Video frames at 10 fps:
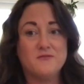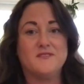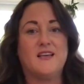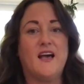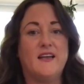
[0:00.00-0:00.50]

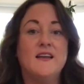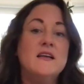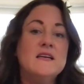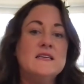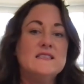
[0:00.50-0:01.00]
side
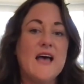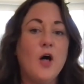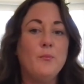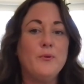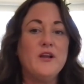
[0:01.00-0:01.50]
to
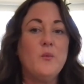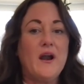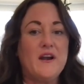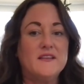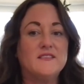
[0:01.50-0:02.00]
help bring
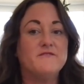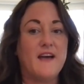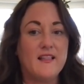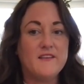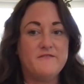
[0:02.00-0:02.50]
awareness of
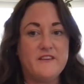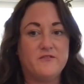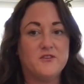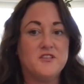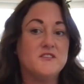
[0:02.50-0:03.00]
valley
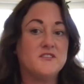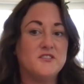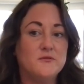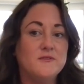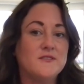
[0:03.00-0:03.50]
fever to the
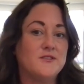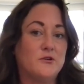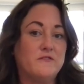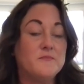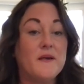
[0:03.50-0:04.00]
students
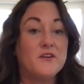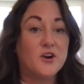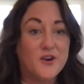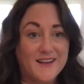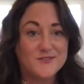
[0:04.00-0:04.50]
served by the
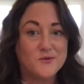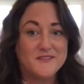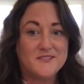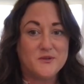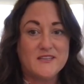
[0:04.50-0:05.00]
Kern High School
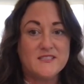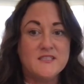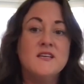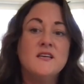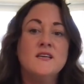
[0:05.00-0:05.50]
District.
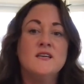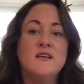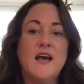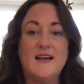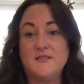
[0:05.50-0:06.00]

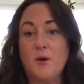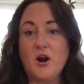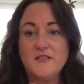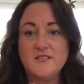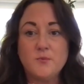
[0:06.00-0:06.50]
As a
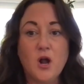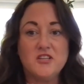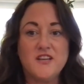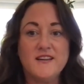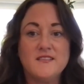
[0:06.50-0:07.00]
part of this
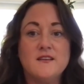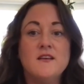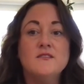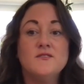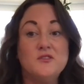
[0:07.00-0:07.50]
project,
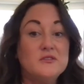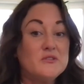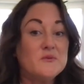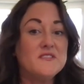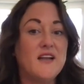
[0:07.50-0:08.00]

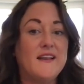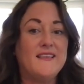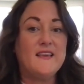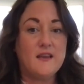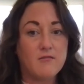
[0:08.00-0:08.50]
students will study
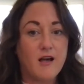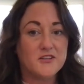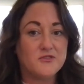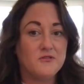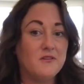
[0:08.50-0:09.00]
the
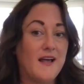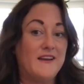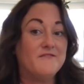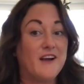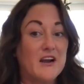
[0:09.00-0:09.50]
ecological and
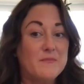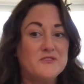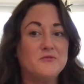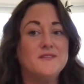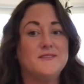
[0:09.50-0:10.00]

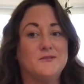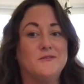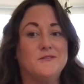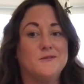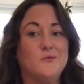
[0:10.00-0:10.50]
environmental
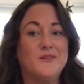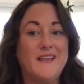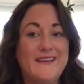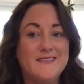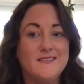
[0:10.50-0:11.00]
concerns
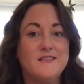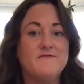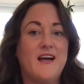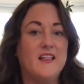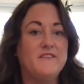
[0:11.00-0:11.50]
related to the
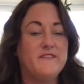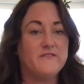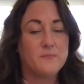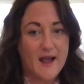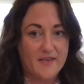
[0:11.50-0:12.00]
valley
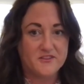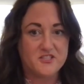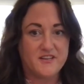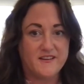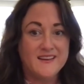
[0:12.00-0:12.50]
fever
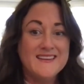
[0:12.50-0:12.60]
pathogen